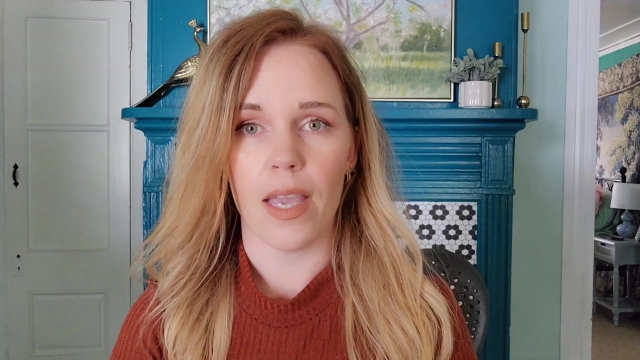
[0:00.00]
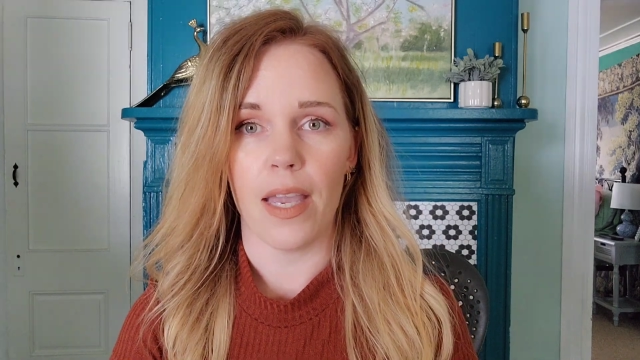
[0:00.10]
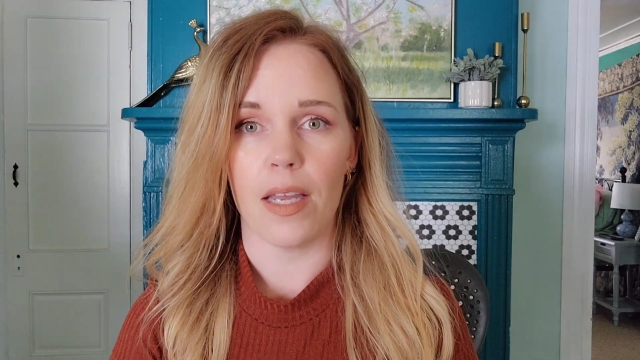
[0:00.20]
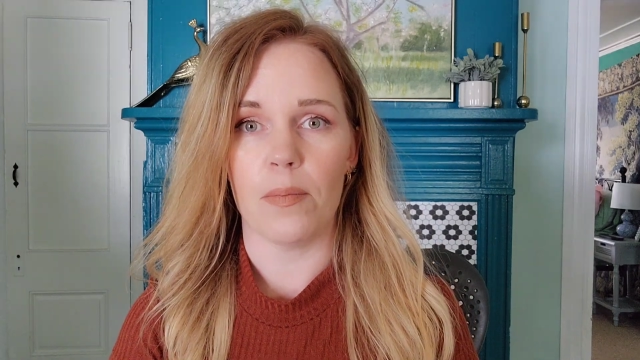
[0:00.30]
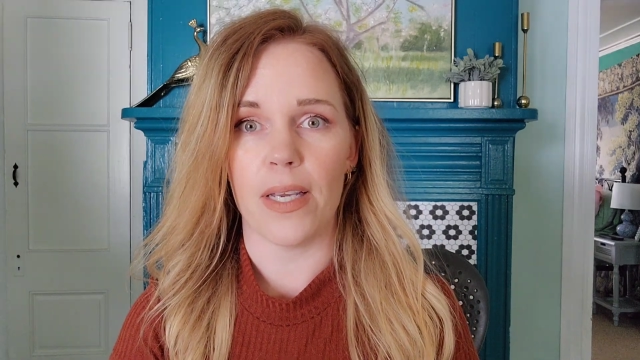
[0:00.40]

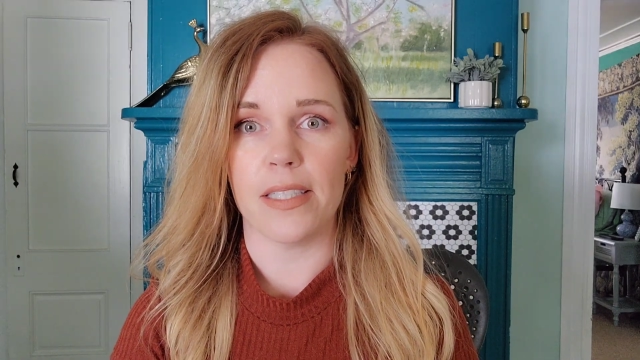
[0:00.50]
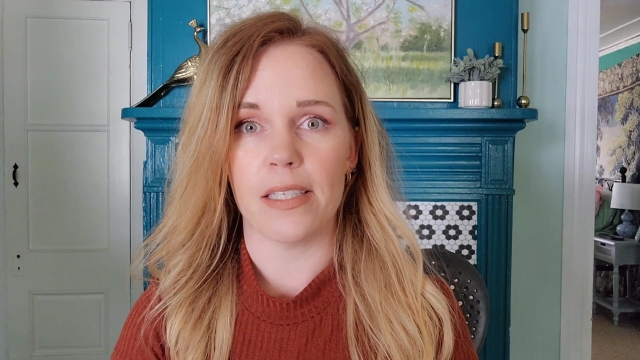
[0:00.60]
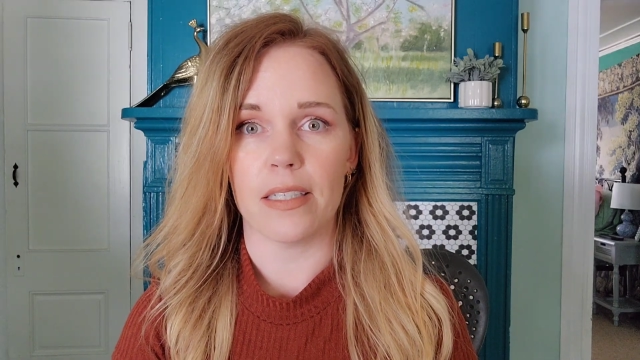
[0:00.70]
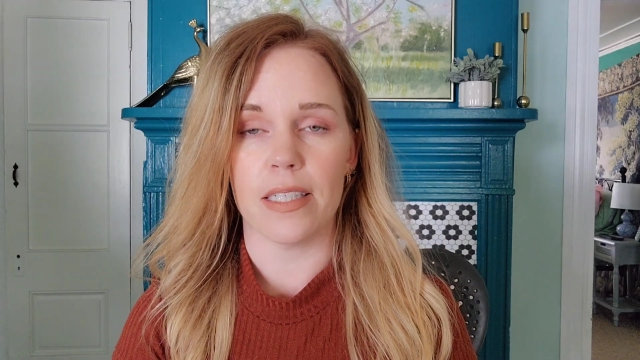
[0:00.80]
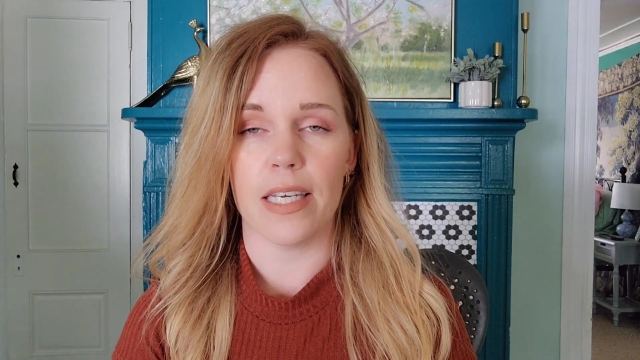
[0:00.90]
and
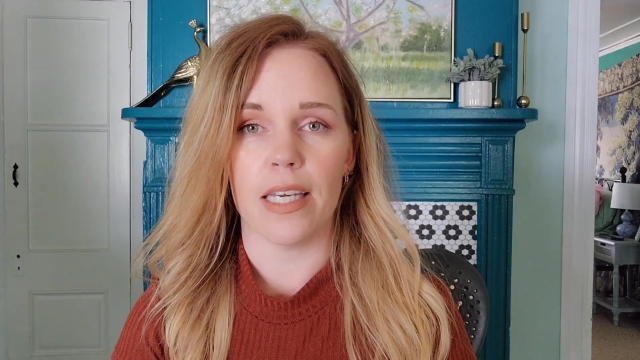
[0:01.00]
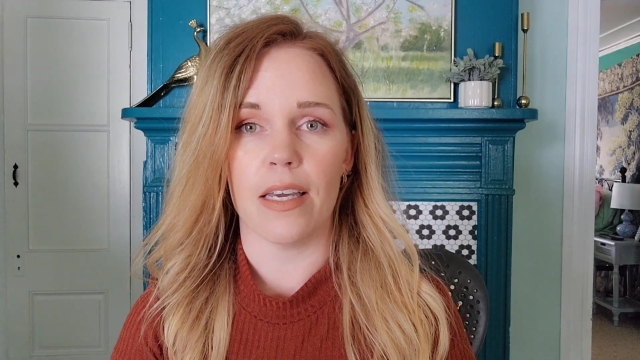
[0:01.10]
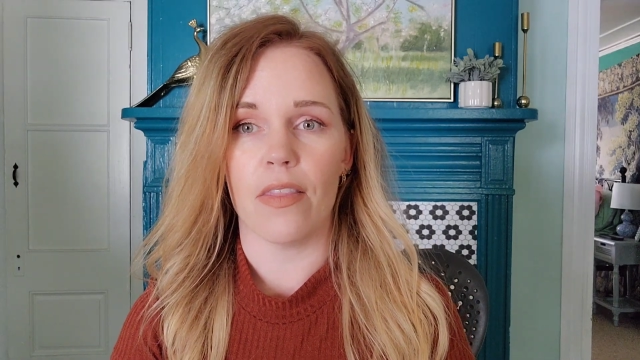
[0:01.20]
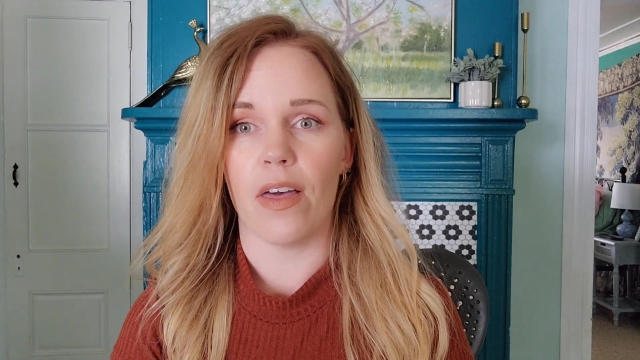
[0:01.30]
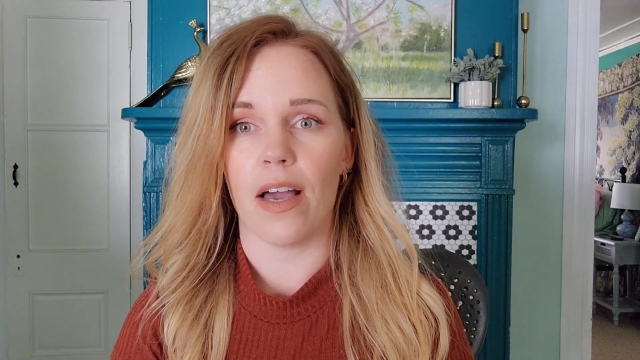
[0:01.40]
basically
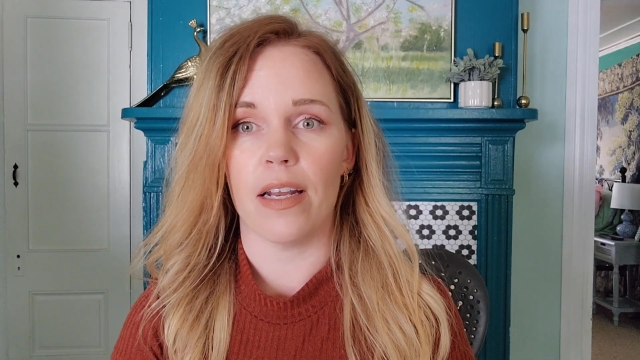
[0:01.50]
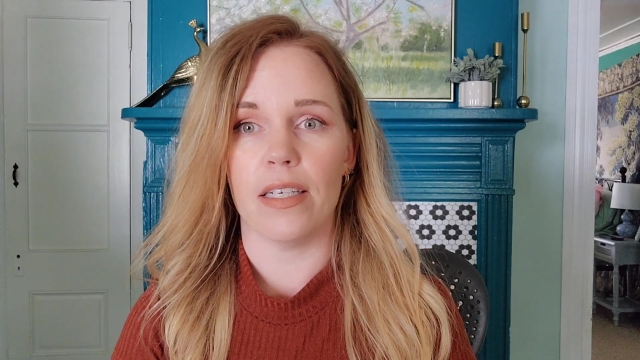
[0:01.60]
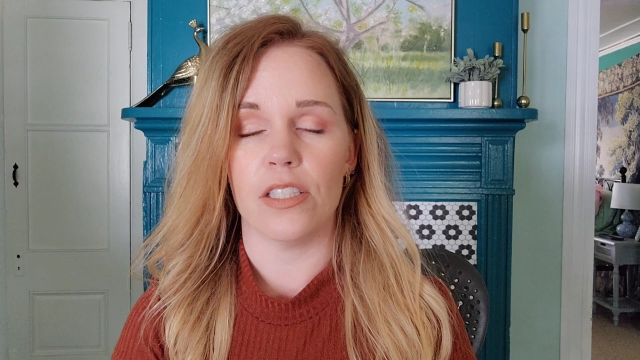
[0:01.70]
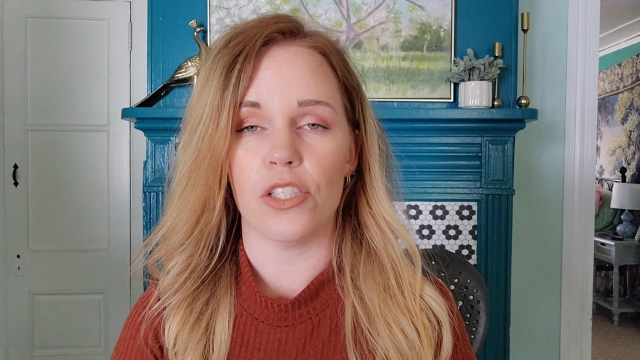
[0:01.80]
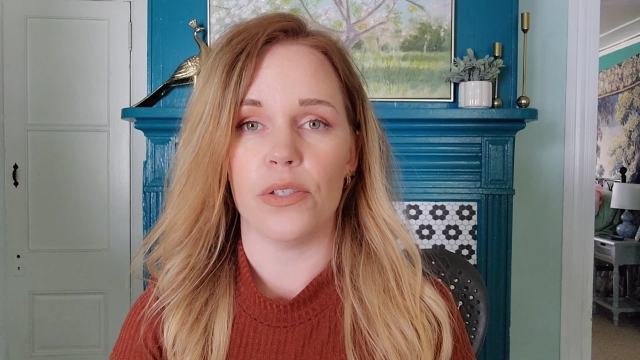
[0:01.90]
that
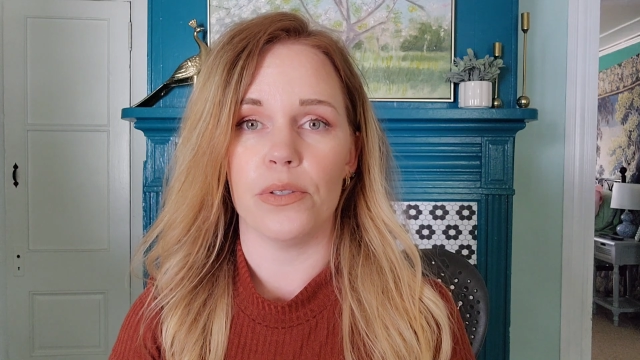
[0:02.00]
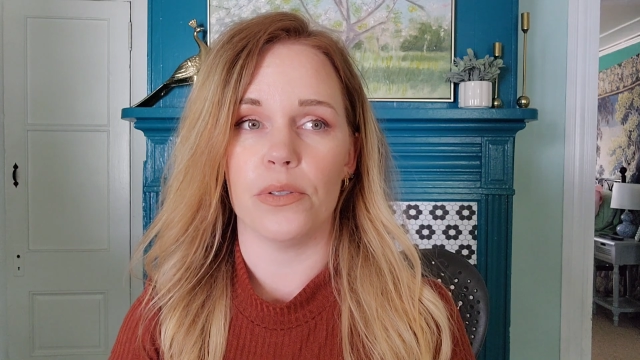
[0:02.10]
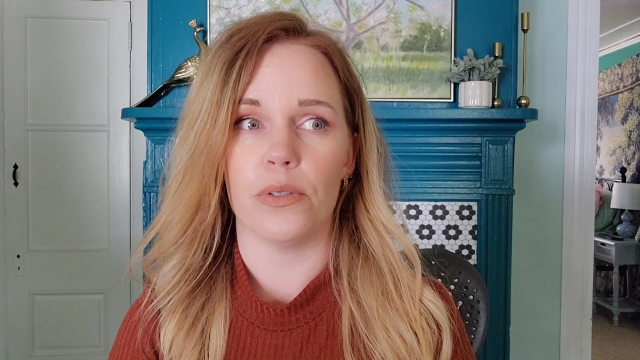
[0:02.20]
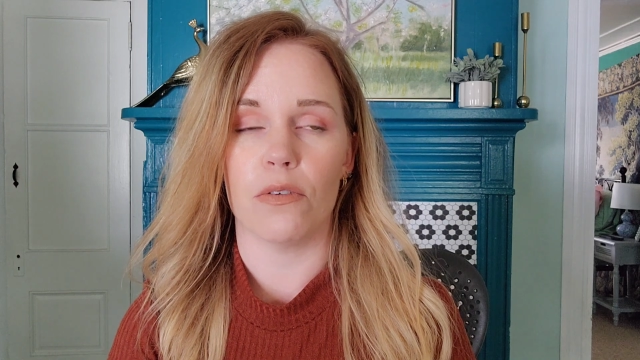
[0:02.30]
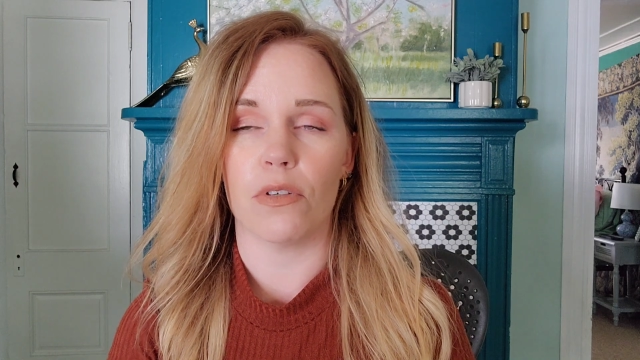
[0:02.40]
is
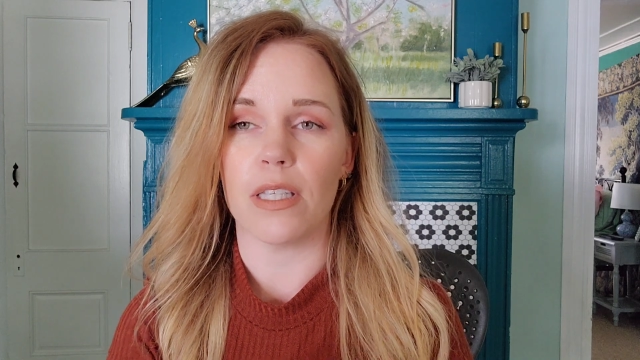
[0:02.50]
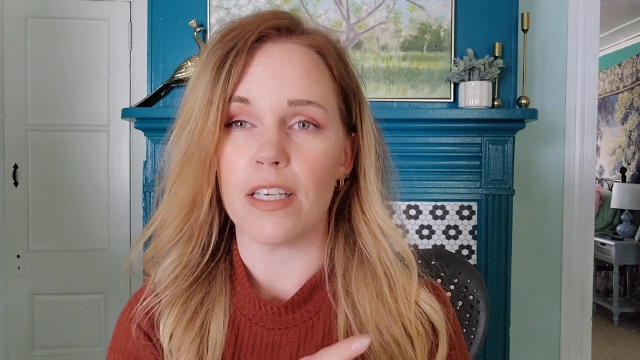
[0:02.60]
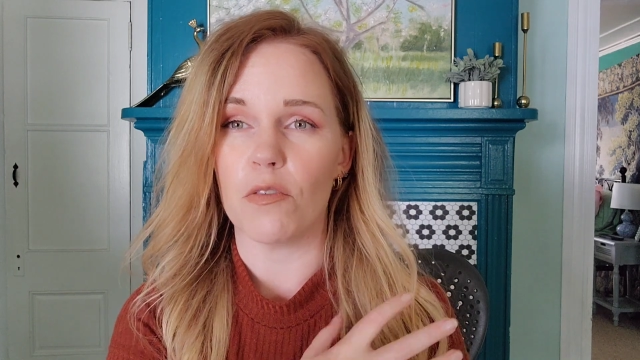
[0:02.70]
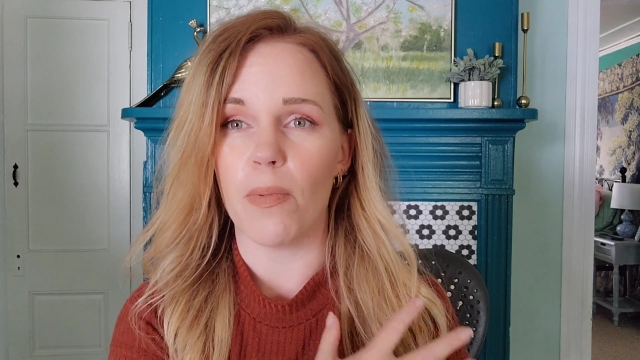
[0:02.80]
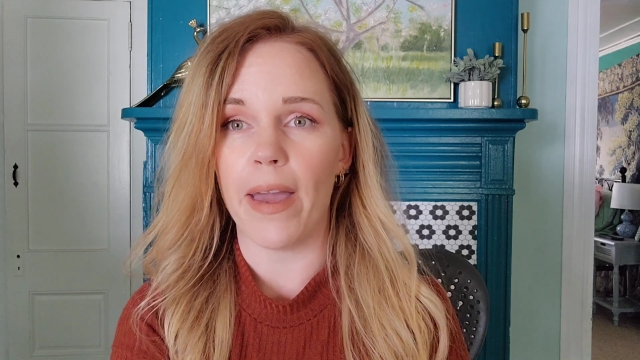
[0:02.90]
to
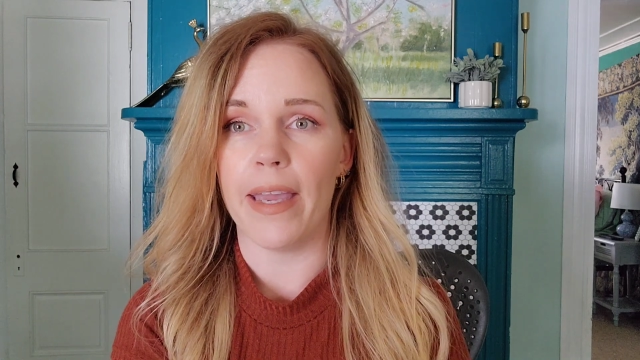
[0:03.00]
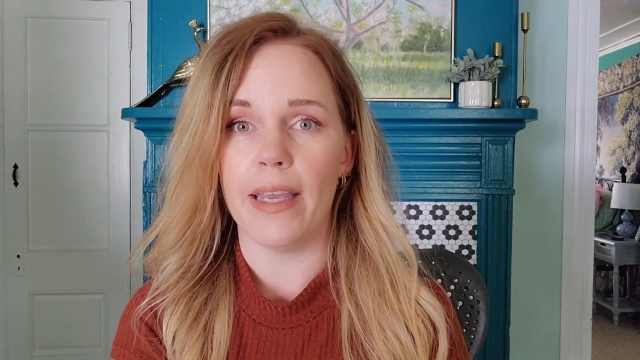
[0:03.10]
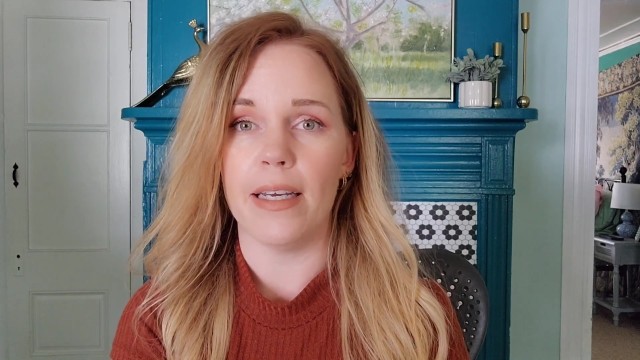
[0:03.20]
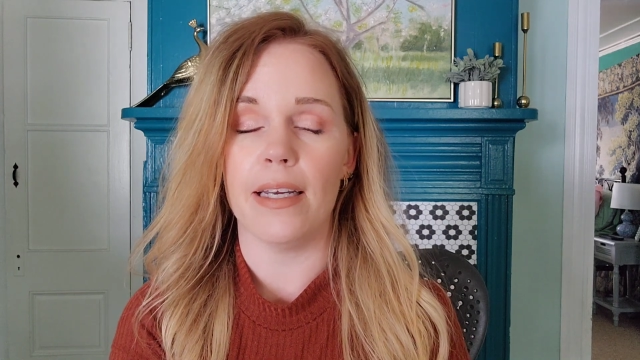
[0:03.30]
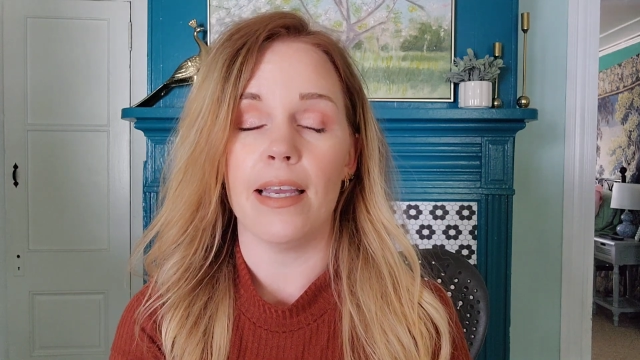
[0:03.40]
relieve
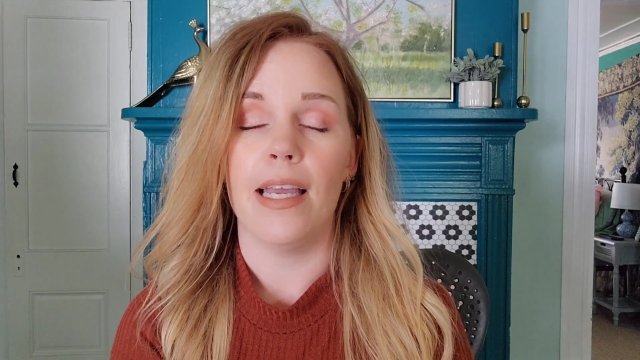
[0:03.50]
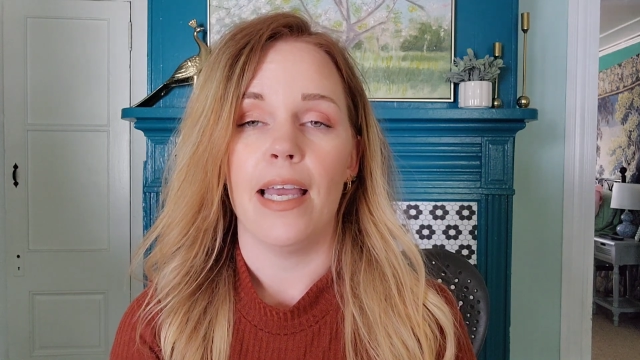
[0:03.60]
pain